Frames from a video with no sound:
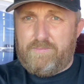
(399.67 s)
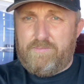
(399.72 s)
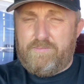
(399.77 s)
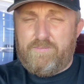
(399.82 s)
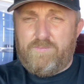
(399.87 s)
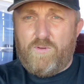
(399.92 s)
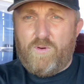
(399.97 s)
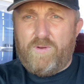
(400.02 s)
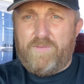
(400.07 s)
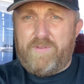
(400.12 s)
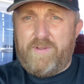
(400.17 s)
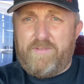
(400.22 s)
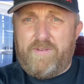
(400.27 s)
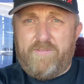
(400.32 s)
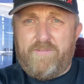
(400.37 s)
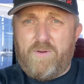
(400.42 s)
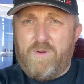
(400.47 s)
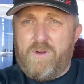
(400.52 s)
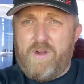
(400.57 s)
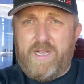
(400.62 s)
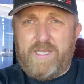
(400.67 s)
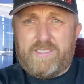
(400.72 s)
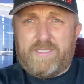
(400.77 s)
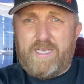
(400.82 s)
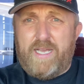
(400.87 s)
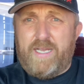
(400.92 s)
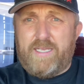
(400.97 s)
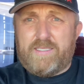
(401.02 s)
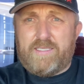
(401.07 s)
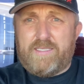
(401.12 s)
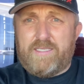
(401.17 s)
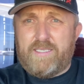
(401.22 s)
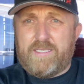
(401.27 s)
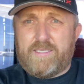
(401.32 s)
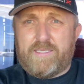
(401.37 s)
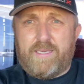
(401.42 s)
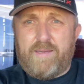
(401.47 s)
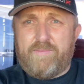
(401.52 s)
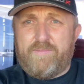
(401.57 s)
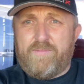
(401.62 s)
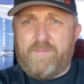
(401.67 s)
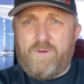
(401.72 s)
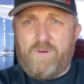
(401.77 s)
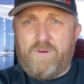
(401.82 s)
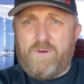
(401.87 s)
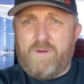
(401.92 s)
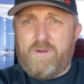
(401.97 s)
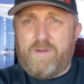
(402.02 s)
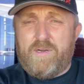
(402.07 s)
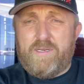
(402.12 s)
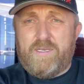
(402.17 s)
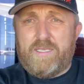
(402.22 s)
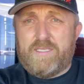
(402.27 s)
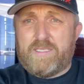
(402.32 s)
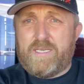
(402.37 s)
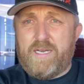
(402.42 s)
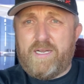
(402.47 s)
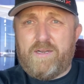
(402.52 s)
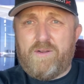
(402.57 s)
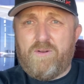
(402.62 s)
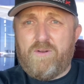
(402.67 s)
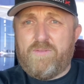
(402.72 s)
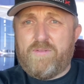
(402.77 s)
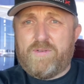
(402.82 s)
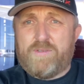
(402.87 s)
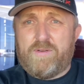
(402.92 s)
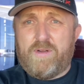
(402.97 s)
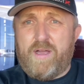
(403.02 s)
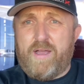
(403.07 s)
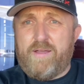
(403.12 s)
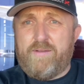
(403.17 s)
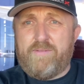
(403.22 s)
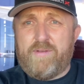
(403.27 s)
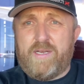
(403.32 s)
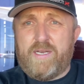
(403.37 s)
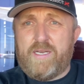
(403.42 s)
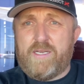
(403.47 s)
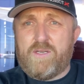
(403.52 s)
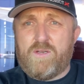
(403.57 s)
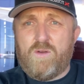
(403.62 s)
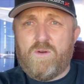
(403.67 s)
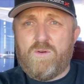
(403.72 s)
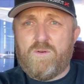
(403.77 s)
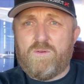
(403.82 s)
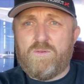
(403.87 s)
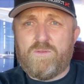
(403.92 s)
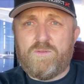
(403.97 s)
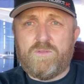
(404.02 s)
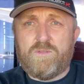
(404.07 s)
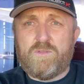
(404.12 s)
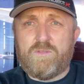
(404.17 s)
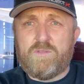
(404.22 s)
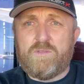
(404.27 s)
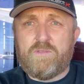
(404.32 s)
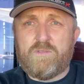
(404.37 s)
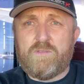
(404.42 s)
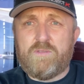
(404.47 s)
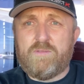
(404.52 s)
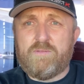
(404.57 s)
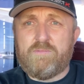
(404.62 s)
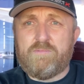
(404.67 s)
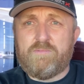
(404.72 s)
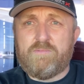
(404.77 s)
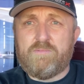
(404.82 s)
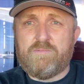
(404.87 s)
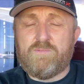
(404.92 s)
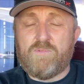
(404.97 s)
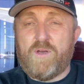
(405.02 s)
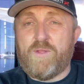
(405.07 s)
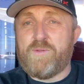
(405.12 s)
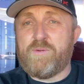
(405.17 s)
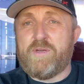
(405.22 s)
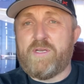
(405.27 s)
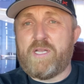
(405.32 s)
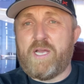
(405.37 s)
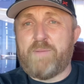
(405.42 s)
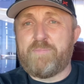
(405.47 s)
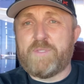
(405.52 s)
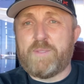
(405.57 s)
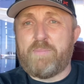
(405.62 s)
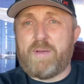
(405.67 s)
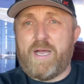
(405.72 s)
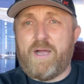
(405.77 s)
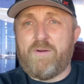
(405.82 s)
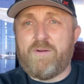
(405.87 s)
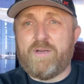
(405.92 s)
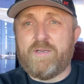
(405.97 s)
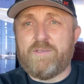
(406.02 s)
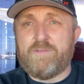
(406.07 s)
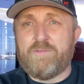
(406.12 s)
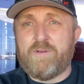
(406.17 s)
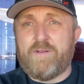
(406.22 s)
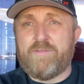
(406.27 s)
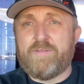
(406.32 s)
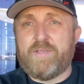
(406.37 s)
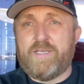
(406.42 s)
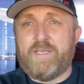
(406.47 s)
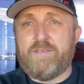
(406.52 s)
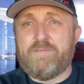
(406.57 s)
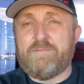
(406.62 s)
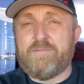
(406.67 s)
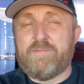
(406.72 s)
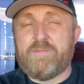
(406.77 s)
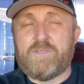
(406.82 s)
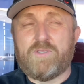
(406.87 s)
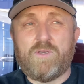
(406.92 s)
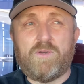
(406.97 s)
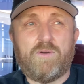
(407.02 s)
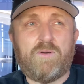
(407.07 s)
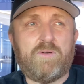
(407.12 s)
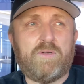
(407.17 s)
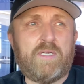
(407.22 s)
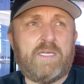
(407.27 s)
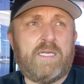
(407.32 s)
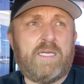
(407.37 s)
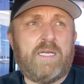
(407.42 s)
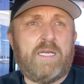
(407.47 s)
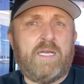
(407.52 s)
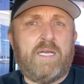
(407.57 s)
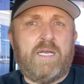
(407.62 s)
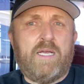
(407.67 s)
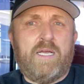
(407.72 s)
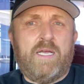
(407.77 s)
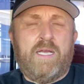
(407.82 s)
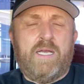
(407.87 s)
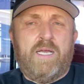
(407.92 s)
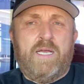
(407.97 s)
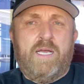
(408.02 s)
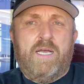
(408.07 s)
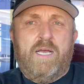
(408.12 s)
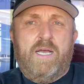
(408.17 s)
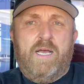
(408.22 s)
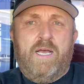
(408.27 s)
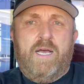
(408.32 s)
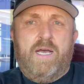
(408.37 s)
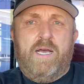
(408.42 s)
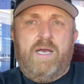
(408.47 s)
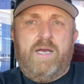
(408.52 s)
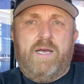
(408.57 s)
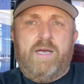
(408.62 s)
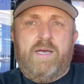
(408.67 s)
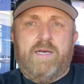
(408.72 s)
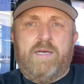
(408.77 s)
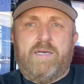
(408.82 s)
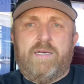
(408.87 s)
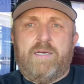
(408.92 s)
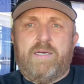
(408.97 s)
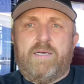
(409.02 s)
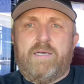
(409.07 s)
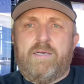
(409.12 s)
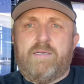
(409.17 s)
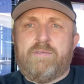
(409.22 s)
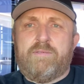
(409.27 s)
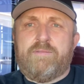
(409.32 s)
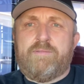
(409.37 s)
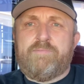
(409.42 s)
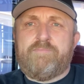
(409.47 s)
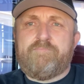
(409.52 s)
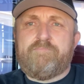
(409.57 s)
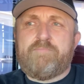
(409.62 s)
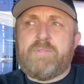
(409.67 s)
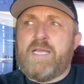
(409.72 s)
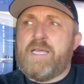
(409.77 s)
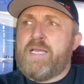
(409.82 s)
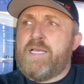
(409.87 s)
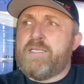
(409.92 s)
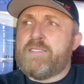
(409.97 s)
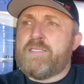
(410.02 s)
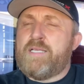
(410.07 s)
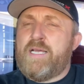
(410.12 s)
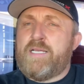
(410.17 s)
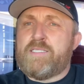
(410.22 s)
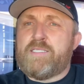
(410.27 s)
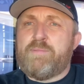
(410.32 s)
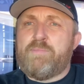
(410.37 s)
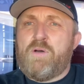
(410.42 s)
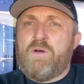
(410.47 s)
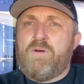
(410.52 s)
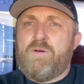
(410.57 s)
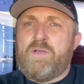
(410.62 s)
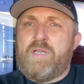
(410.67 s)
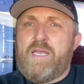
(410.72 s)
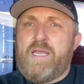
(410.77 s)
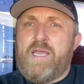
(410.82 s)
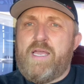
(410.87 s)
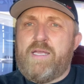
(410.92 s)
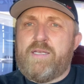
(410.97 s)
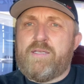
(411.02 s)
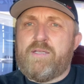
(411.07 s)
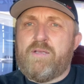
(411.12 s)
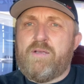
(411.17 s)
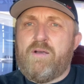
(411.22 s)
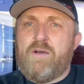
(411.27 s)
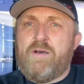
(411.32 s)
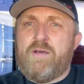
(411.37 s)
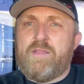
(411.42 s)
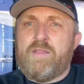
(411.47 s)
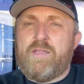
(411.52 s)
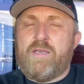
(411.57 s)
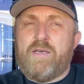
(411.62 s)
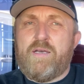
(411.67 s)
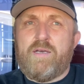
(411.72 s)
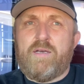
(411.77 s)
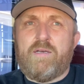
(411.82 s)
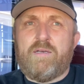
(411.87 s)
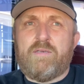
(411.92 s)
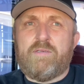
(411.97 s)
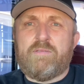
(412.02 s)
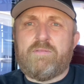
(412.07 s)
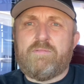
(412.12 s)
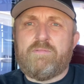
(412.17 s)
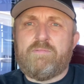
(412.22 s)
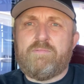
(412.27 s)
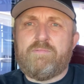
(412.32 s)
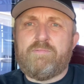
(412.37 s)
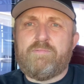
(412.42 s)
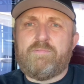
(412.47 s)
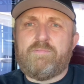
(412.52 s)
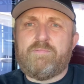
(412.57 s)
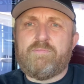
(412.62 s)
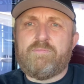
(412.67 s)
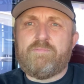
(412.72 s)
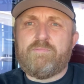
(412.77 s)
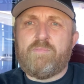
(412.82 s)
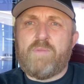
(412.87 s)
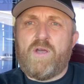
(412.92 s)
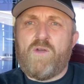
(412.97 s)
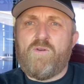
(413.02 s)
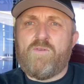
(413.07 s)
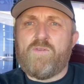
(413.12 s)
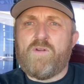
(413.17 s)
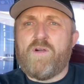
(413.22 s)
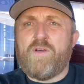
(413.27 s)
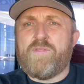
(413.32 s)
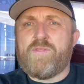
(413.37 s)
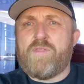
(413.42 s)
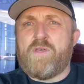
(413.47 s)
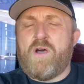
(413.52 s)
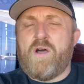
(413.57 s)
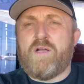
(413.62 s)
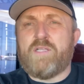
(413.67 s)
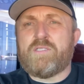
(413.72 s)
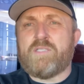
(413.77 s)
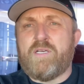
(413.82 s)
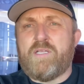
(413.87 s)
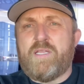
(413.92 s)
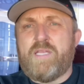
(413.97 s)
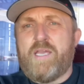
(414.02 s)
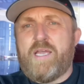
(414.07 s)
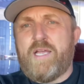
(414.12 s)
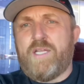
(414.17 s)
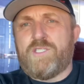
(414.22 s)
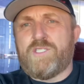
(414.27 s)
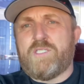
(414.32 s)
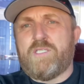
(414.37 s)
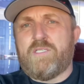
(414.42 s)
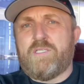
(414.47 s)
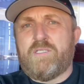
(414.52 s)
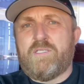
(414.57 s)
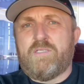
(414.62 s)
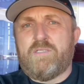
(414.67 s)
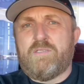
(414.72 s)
454 SS, except for it's got an overdrive and it goes, well, 3 times the power roughly. So I guess that's about it on my overall thoughts on the engine.